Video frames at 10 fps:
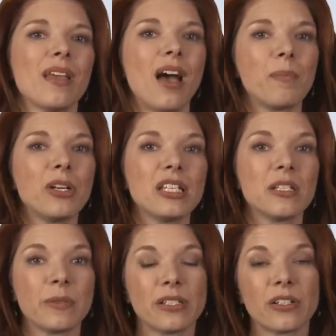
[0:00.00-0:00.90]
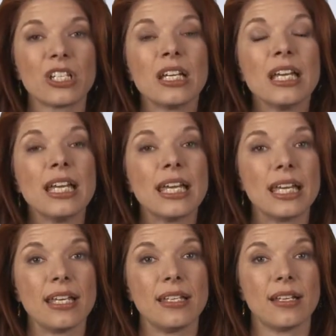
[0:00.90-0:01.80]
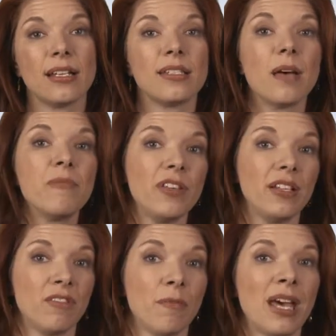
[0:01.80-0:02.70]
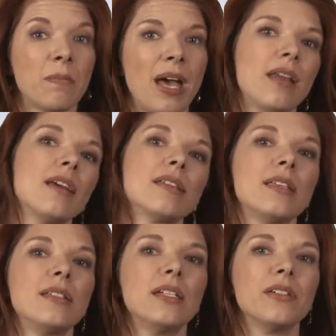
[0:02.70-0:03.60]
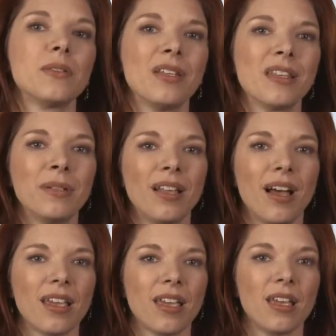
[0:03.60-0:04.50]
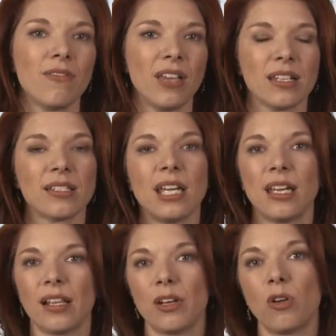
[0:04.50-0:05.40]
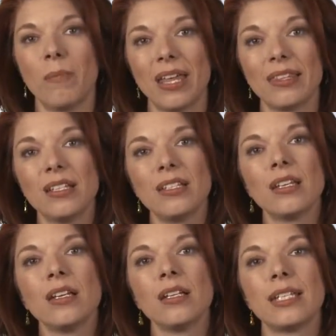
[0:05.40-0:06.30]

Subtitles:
Operations research is a subfield of mathematics that deals with applying advanced analytical methods